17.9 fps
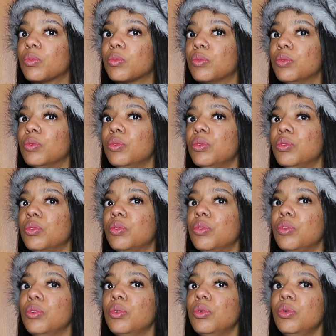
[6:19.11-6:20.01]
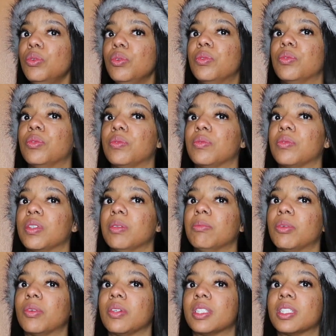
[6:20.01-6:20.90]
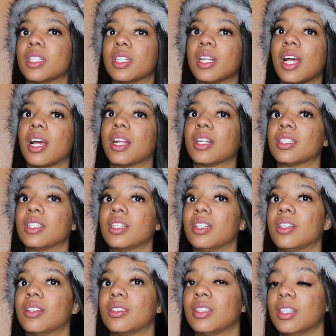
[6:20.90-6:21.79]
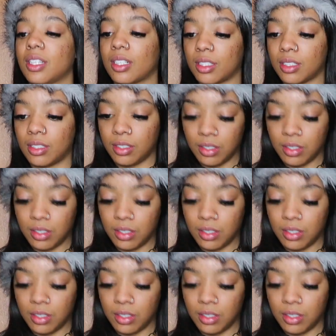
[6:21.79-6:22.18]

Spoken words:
Ooh, them boys getting hot as hell now.